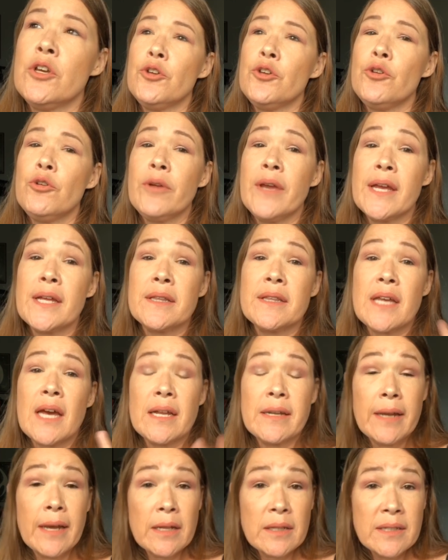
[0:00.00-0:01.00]
you get
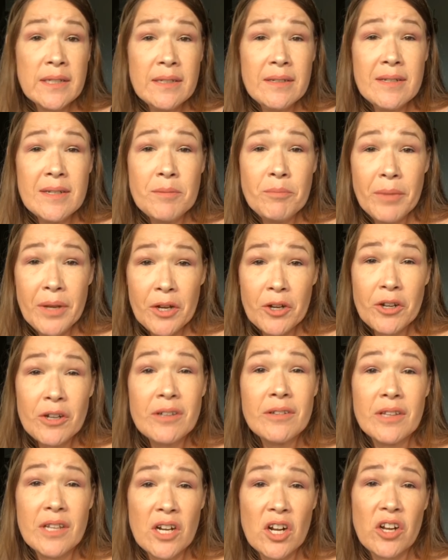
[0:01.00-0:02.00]
that LED
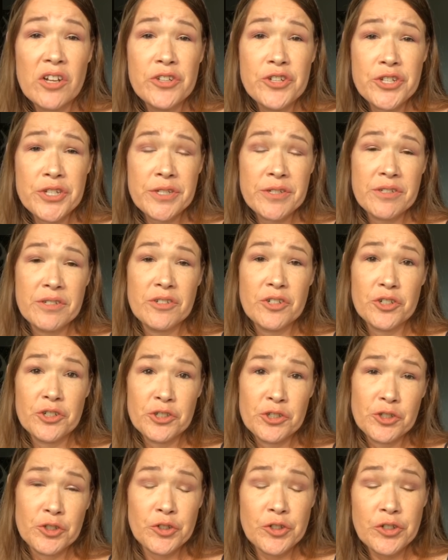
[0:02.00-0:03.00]
mirror that I just
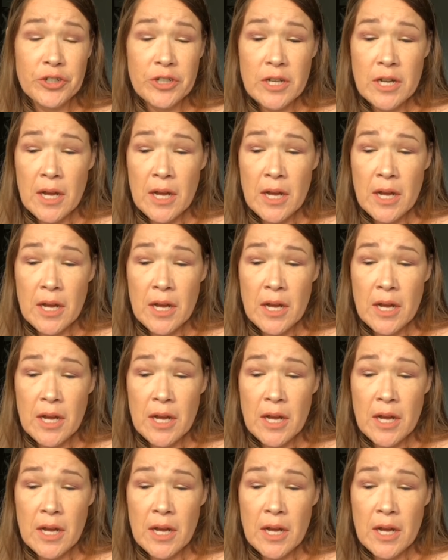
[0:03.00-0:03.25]
earned.